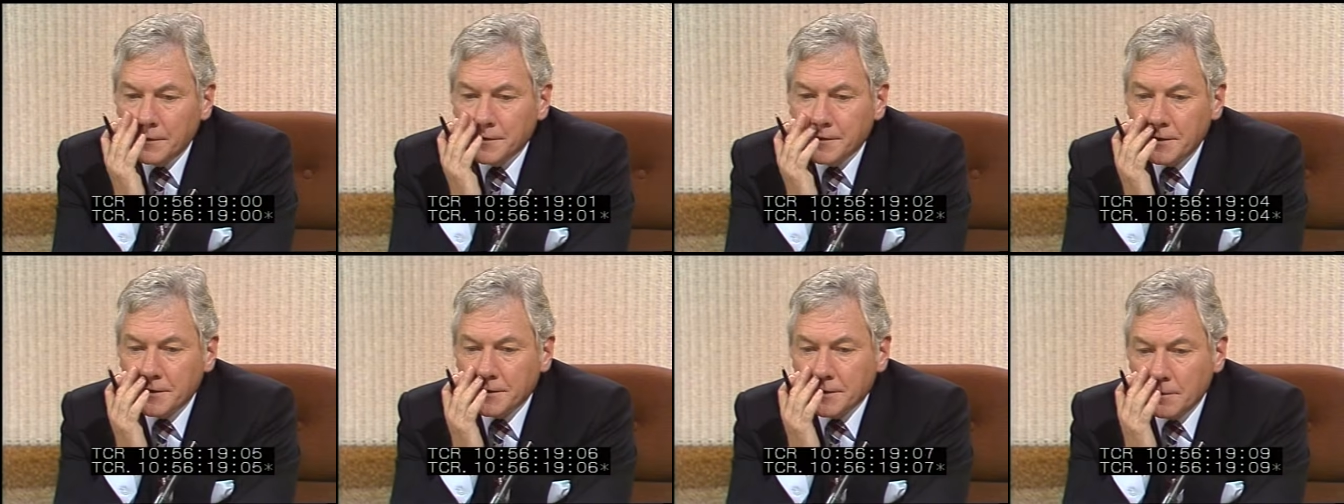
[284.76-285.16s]

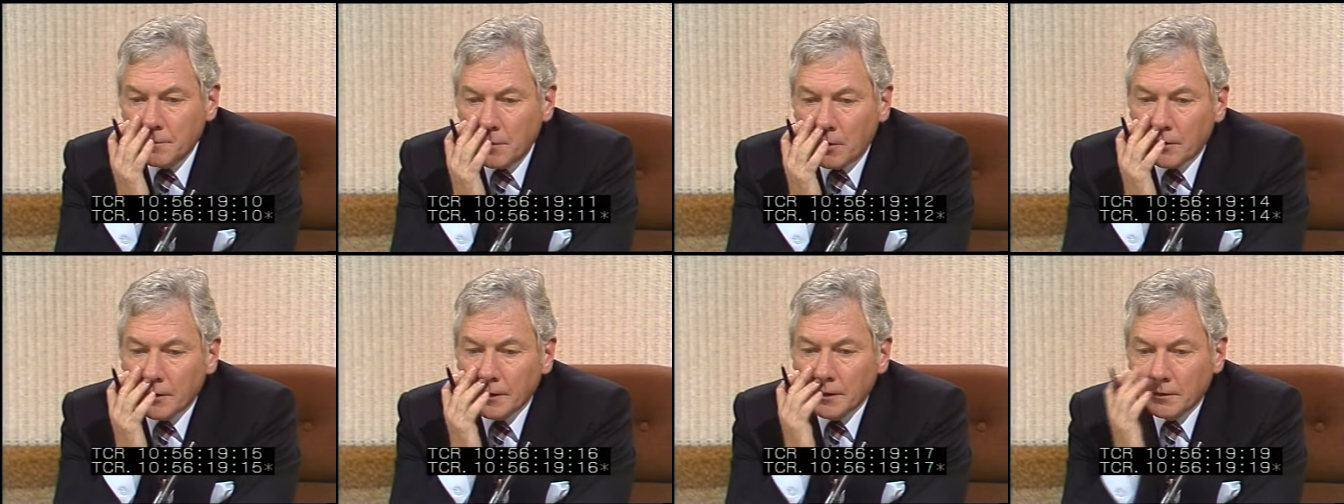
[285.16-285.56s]
Sister
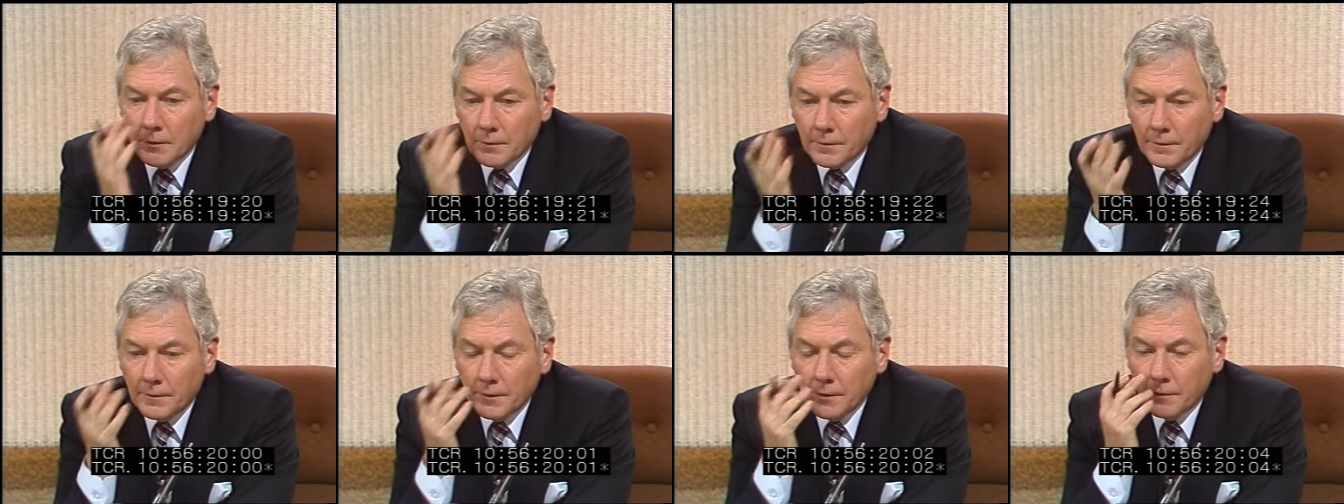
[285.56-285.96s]
Maura,
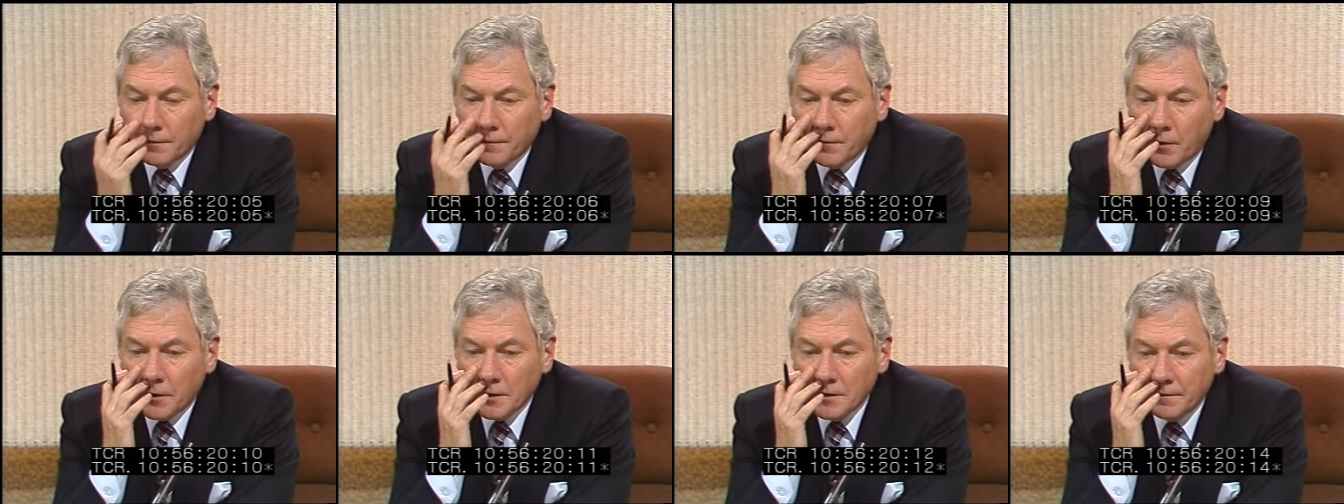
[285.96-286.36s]
you're
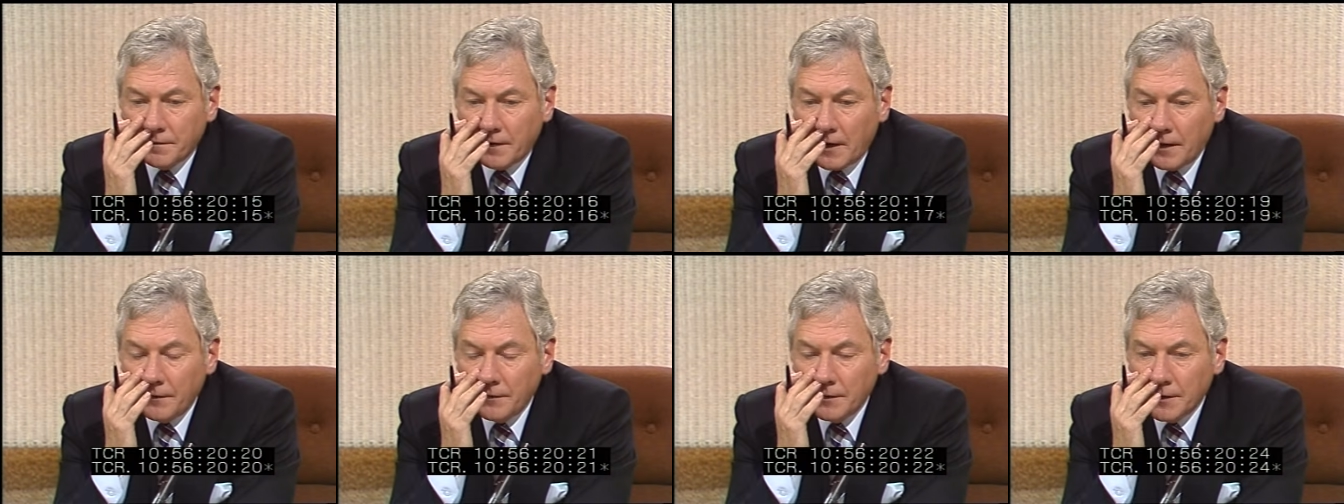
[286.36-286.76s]

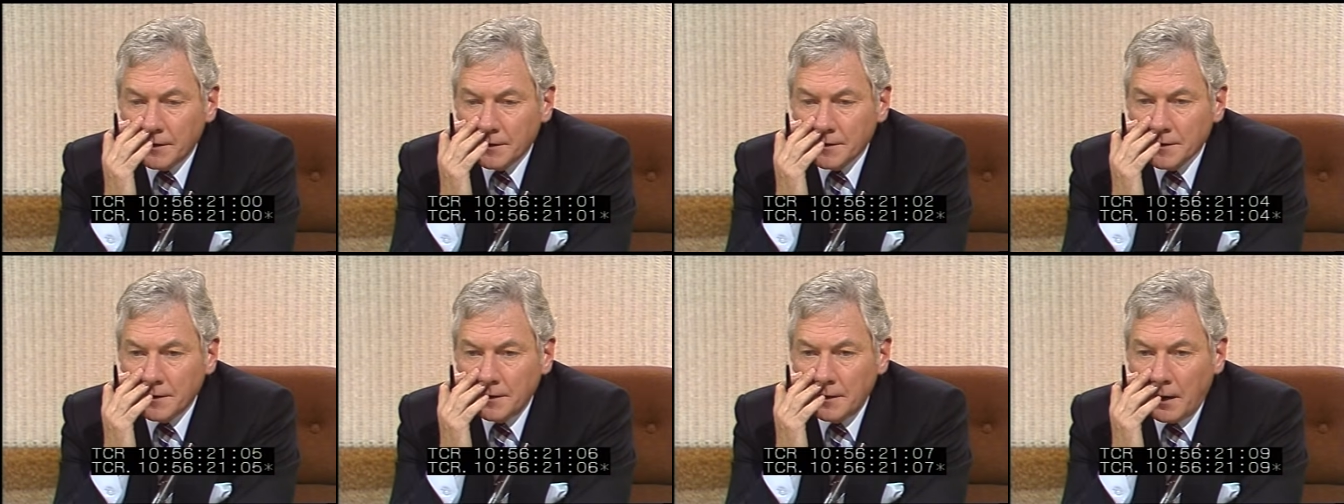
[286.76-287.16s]
45
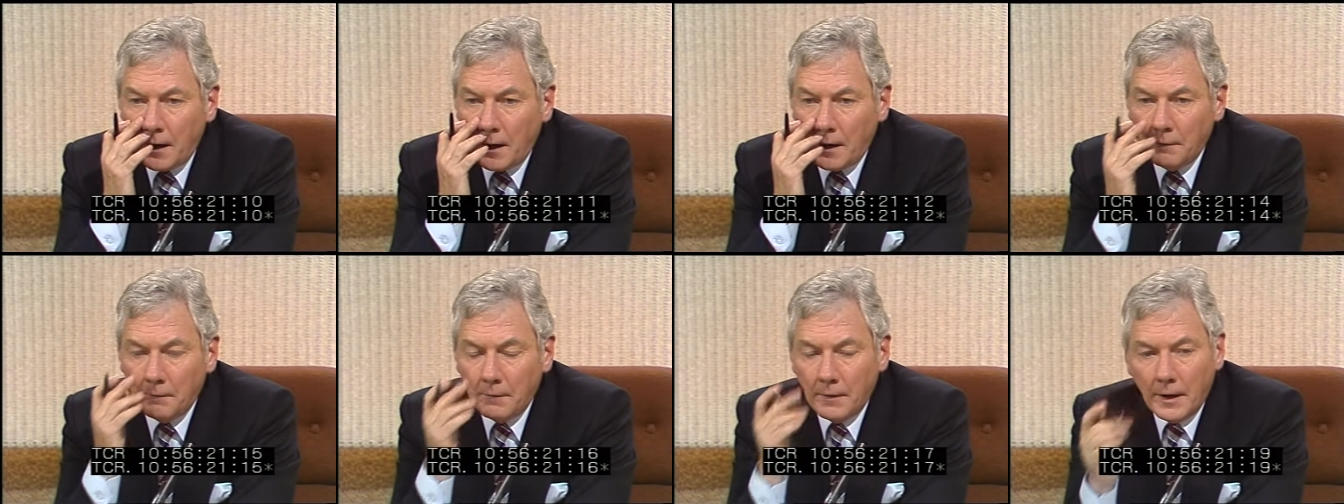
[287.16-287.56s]
years a
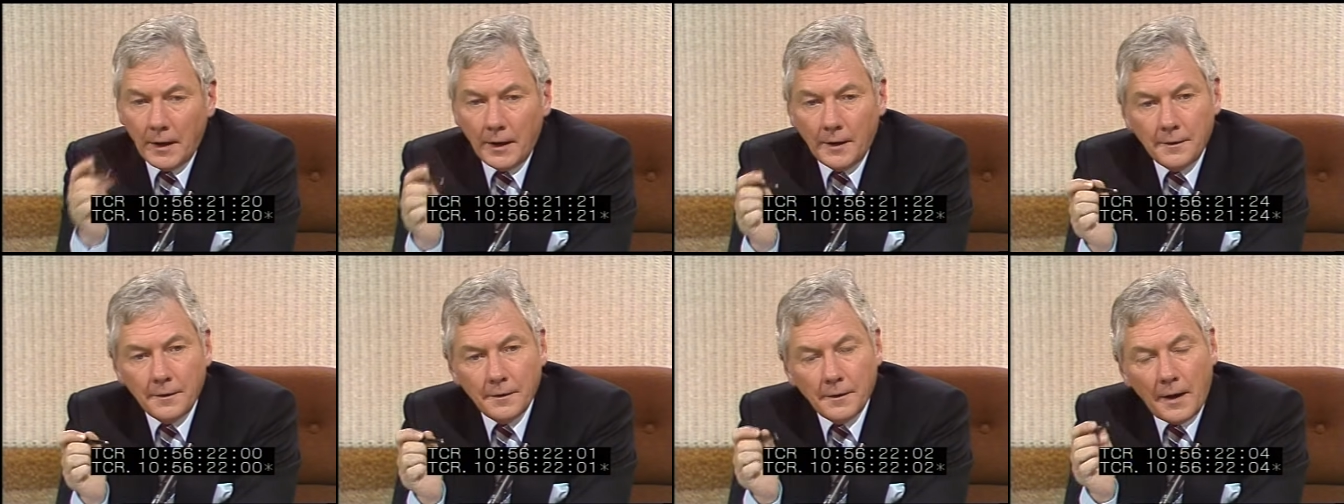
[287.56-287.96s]
nun,
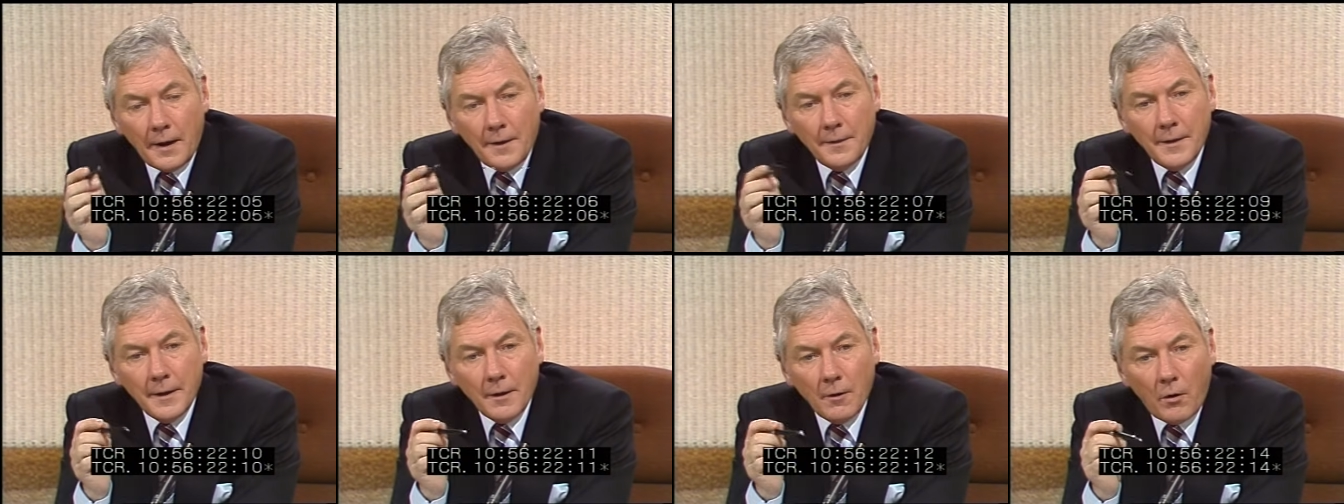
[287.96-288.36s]

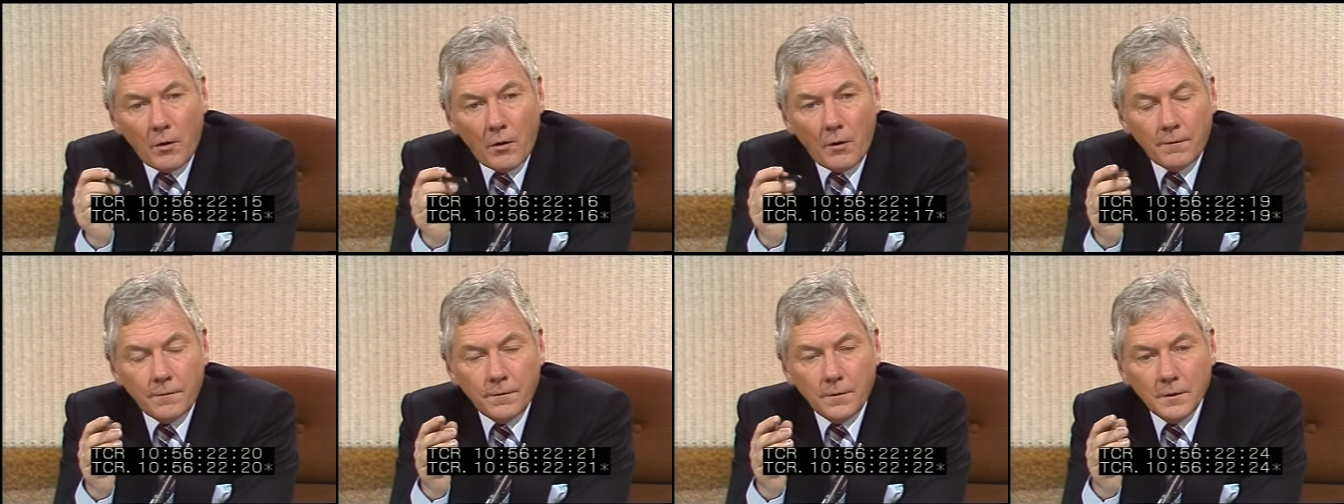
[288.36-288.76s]
and the
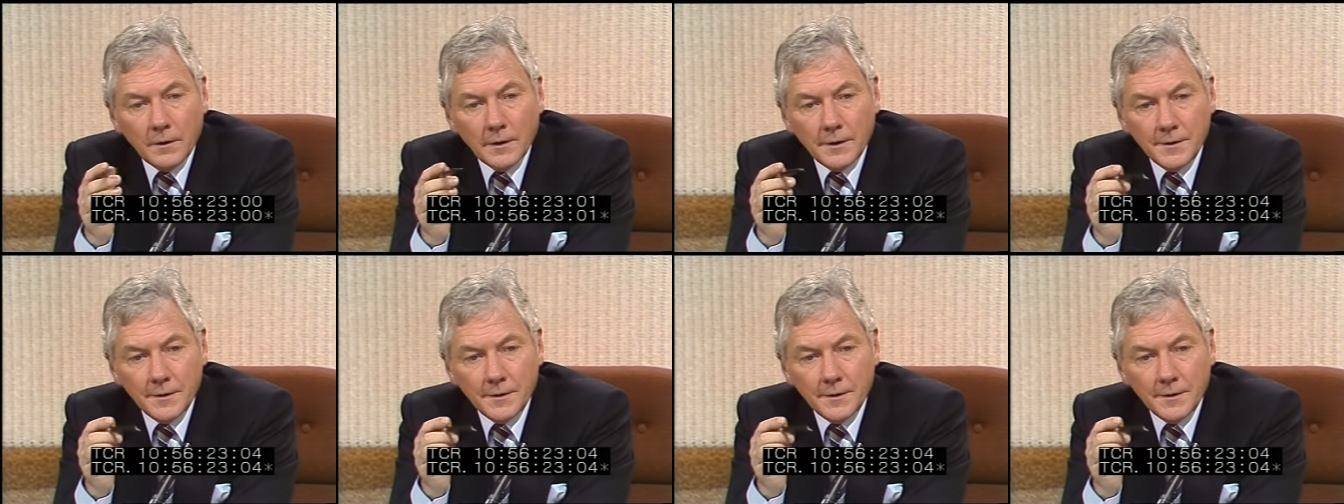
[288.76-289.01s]
awful